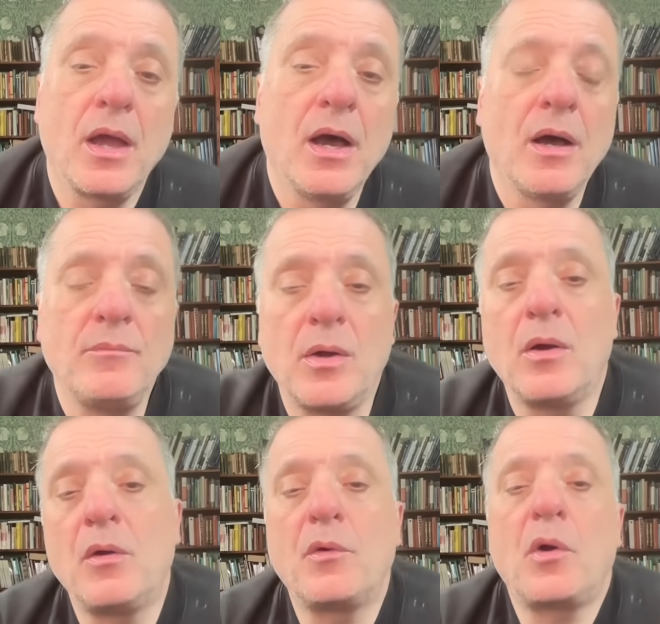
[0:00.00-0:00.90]

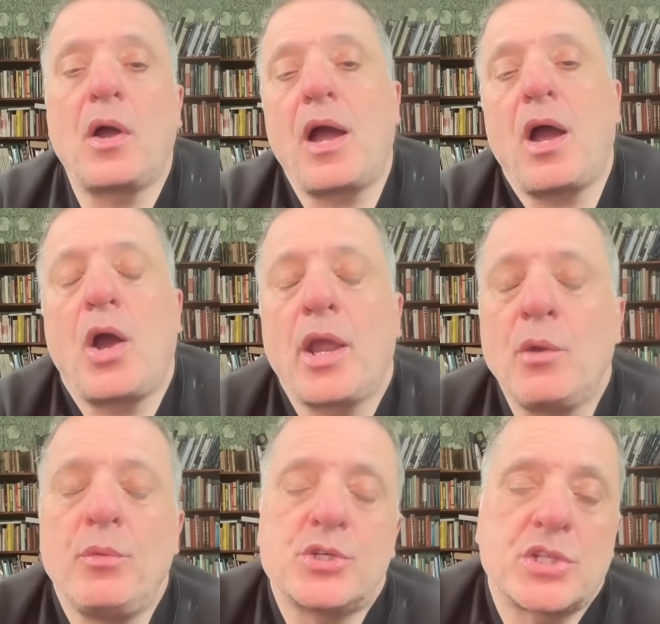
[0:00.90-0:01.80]

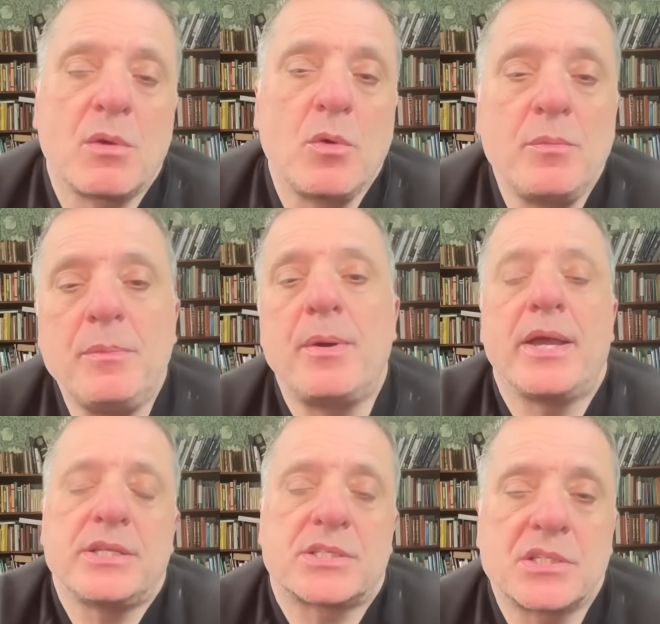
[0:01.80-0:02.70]
in which they will be
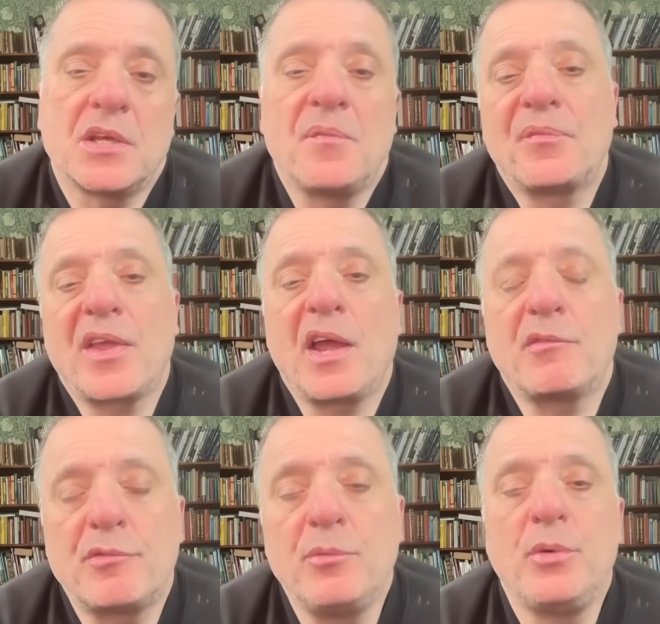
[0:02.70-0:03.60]
based
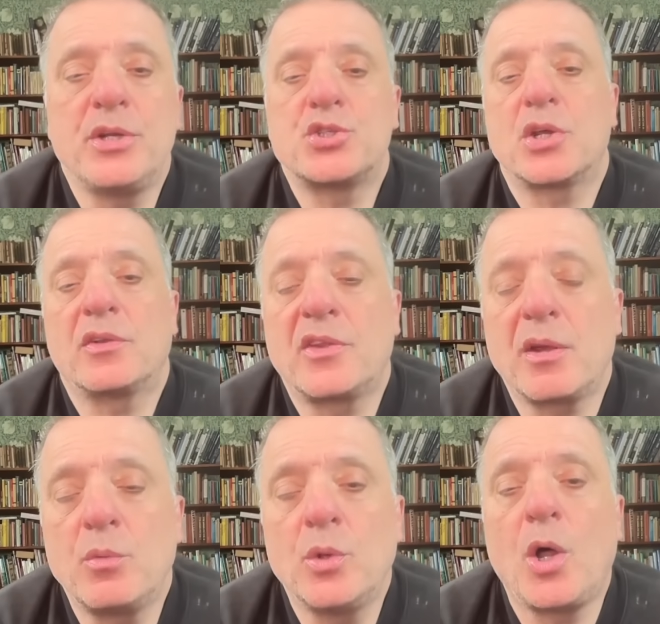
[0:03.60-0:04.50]
and from which they
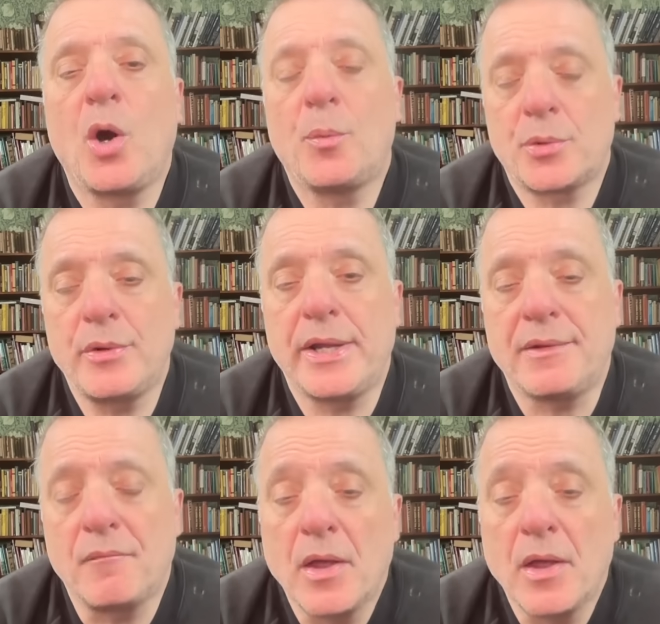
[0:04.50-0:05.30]
will operate.